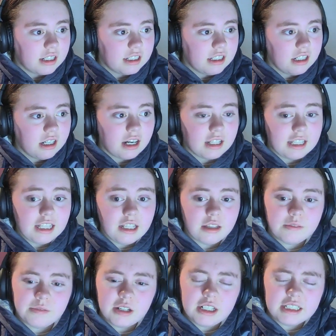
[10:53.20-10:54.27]
I think I
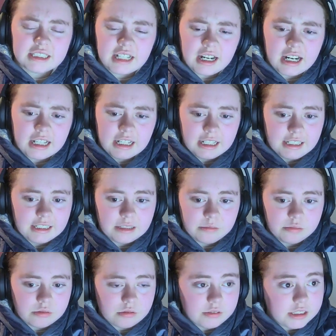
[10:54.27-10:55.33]
think the is highlighted.
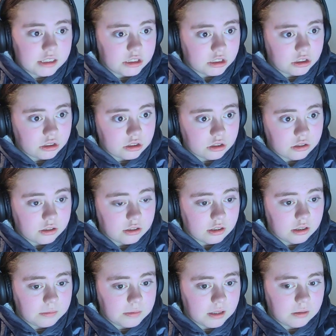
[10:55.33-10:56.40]
I'm pretty
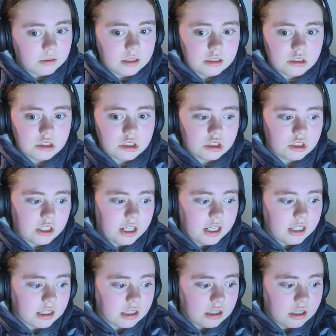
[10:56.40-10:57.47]
sure, but I want to just
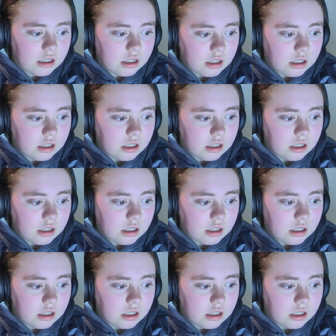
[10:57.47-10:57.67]
check.